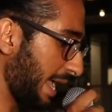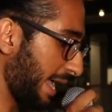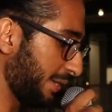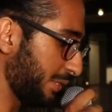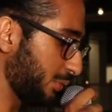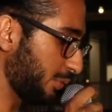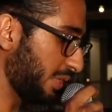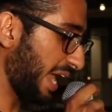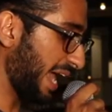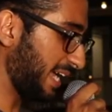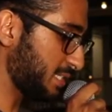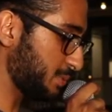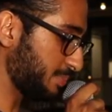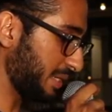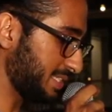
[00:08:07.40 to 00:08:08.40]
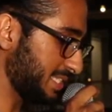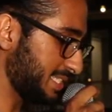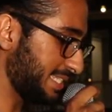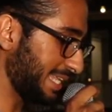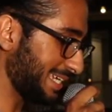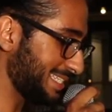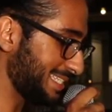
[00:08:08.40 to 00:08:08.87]
Ando gasped as
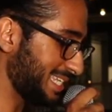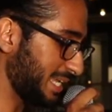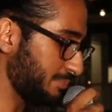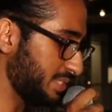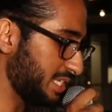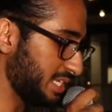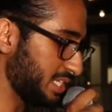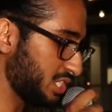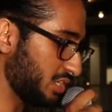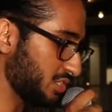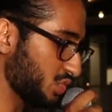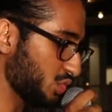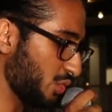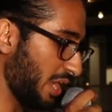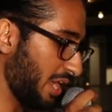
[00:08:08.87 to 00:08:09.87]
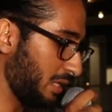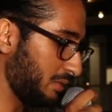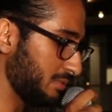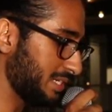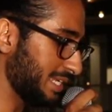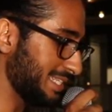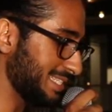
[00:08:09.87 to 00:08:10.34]
his next step didn't touch
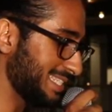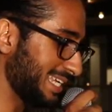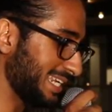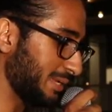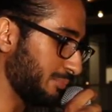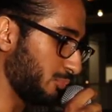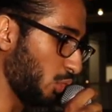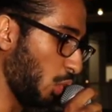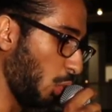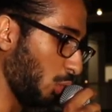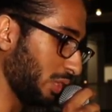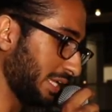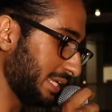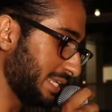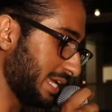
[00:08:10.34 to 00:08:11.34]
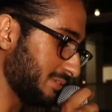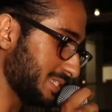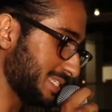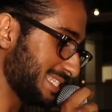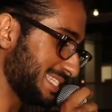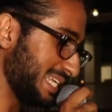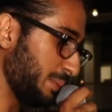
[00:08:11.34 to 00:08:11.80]
ground and sent him rolling down
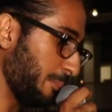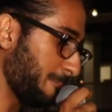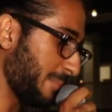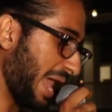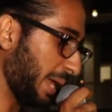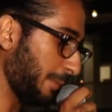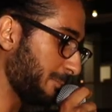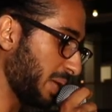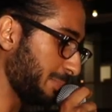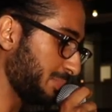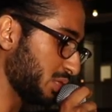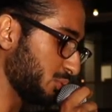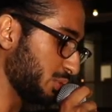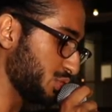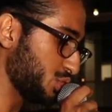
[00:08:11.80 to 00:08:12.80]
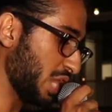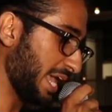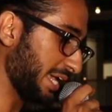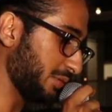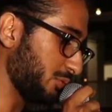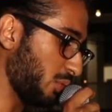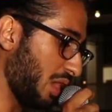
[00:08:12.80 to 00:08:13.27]
a steep bank peppered with
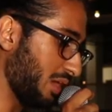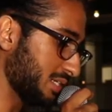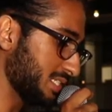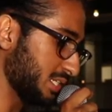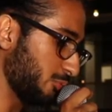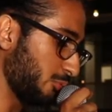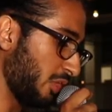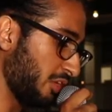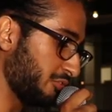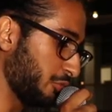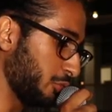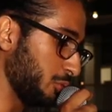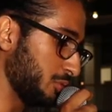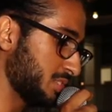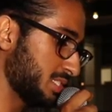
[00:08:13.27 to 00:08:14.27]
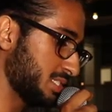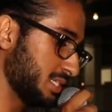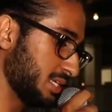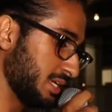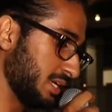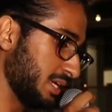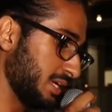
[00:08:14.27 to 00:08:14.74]
jagged rocks and rough
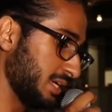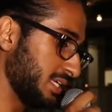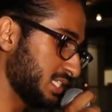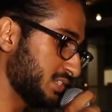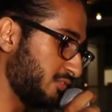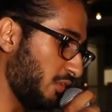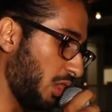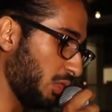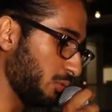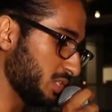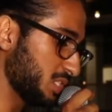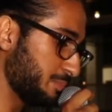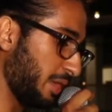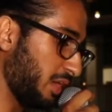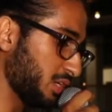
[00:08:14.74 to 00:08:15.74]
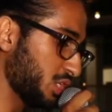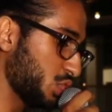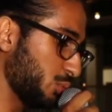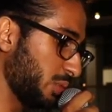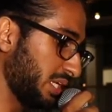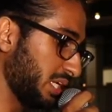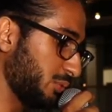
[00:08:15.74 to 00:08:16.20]
roots. His fall was
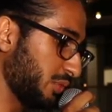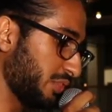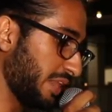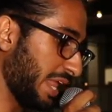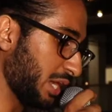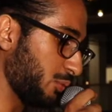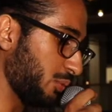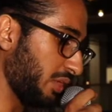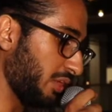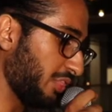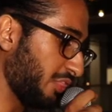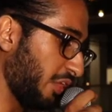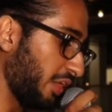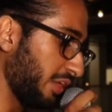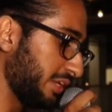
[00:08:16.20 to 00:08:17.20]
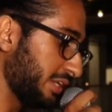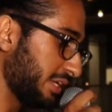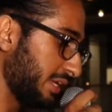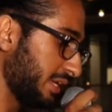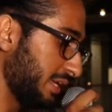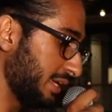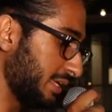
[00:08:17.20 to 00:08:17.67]
punctuated with an echoing
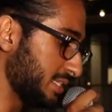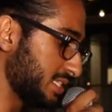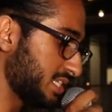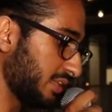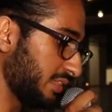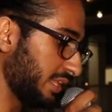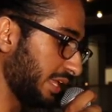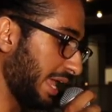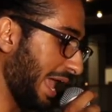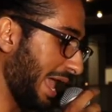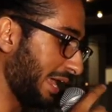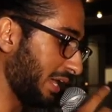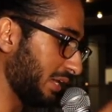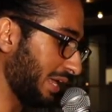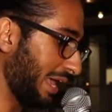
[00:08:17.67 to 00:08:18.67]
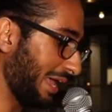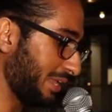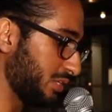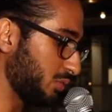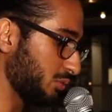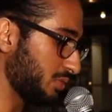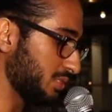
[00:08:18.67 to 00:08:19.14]
thud, and suddenly Ang-
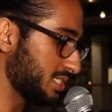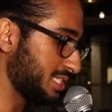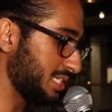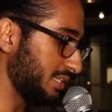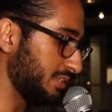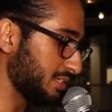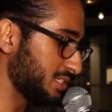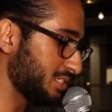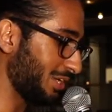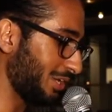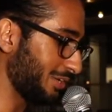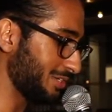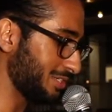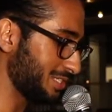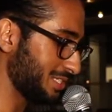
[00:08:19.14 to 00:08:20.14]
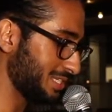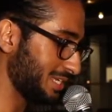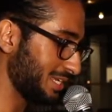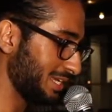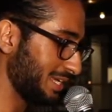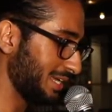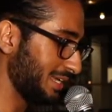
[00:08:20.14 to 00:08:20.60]
Ando could see the
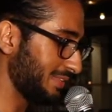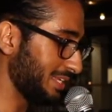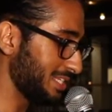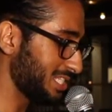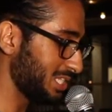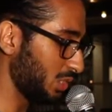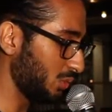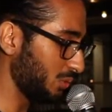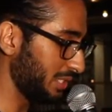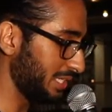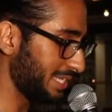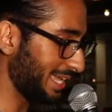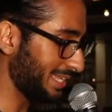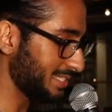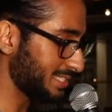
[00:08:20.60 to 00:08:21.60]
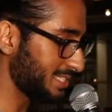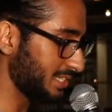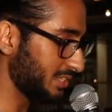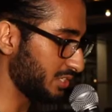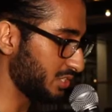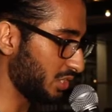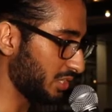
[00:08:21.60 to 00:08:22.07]
stars. They slowly
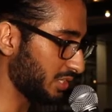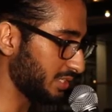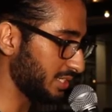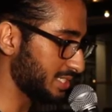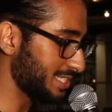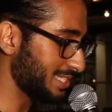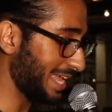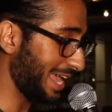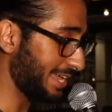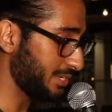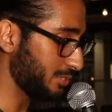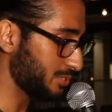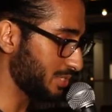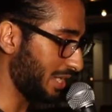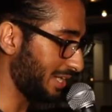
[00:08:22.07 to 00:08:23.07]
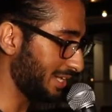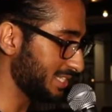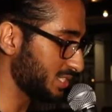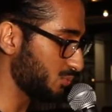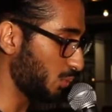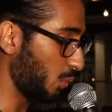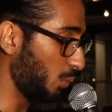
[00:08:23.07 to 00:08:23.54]
danced in the darkness as Ando's
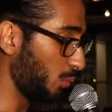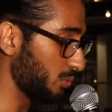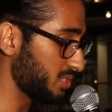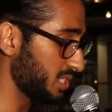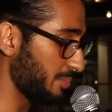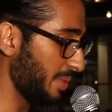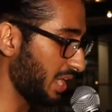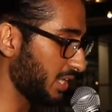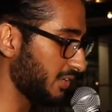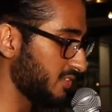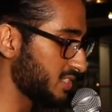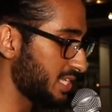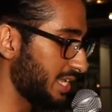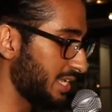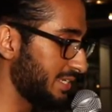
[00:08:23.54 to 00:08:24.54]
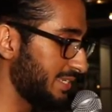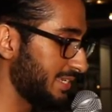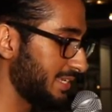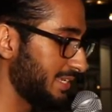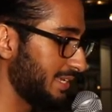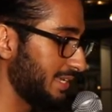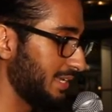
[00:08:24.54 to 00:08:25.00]
eyes rolled to the back of his
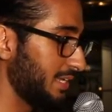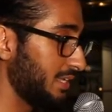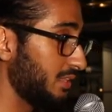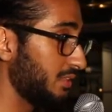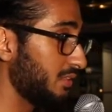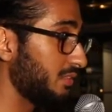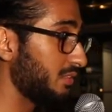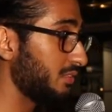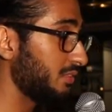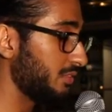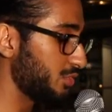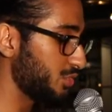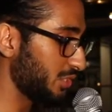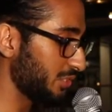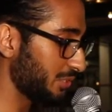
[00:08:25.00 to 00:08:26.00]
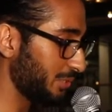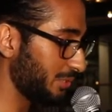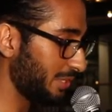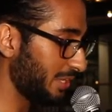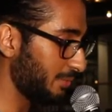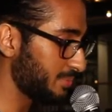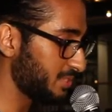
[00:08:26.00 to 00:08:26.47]
head. The
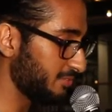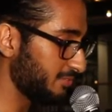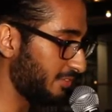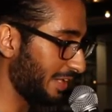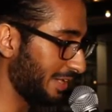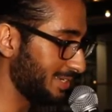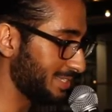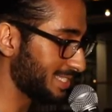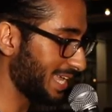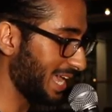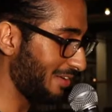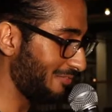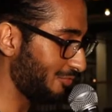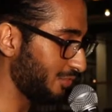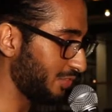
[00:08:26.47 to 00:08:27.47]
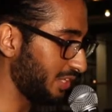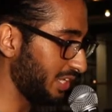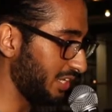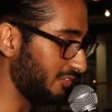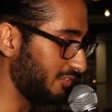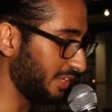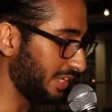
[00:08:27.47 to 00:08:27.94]
jungle helped him find his camp for
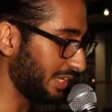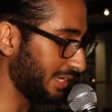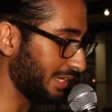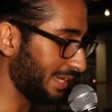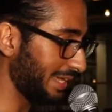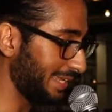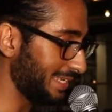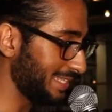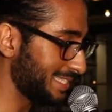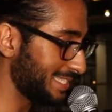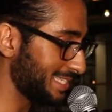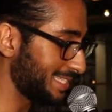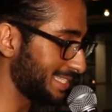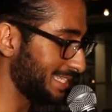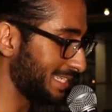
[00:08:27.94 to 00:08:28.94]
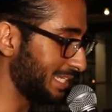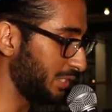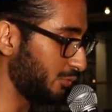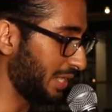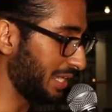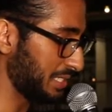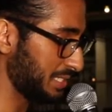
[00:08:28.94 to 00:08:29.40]
the evening and insisted
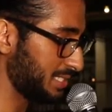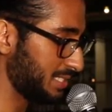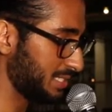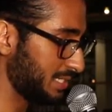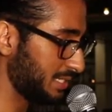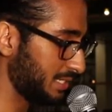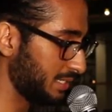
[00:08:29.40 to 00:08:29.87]
he rest.